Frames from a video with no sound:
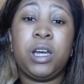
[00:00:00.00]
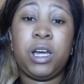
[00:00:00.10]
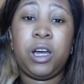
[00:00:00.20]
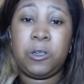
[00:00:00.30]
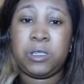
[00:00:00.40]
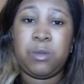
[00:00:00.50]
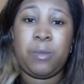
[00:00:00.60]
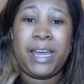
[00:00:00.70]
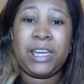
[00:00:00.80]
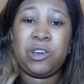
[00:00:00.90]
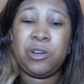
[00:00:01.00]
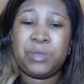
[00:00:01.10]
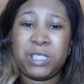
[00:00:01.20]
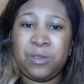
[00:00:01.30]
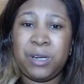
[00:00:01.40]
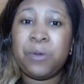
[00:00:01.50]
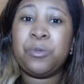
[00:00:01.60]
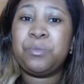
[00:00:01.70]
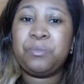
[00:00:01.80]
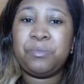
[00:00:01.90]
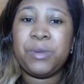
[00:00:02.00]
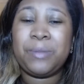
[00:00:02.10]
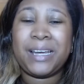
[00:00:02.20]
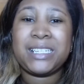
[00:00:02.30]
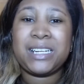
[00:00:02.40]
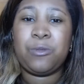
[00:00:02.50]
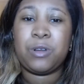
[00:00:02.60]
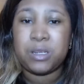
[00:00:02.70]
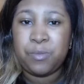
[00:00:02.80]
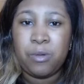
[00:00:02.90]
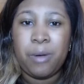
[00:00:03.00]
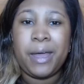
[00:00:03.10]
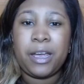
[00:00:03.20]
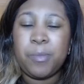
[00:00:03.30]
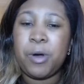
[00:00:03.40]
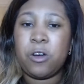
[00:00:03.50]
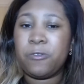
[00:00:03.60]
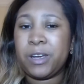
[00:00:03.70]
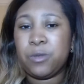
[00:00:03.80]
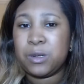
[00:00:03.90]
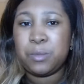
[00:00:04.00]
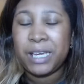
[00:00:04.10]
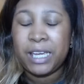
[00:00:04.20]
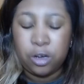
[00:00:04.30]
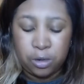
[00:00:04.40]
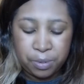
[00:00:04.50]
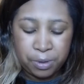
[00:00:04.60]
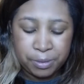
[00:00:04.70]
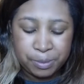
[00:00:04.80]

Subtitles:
under my makeup. So it basically, once I put my makeup over, it wouldn't pick it up.